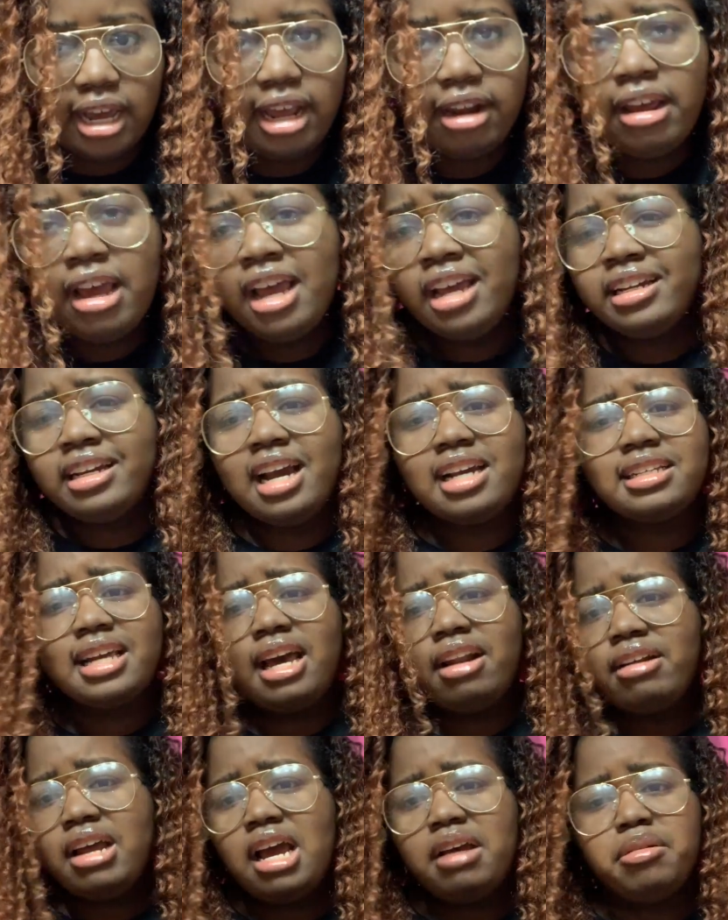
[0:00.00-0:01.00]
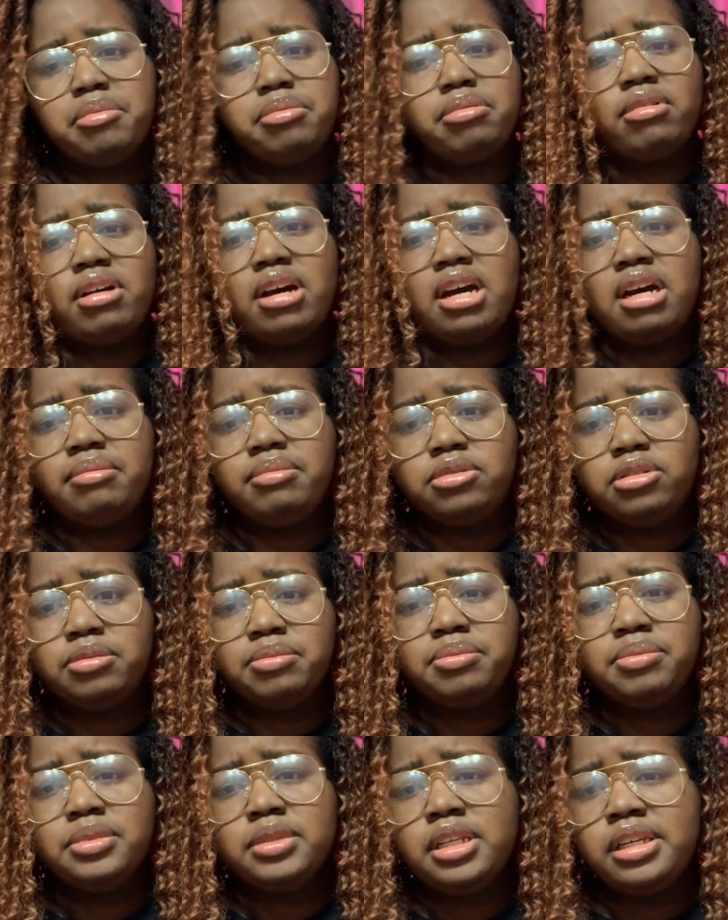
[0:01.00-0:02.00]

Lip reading: Guys, I don't have a problem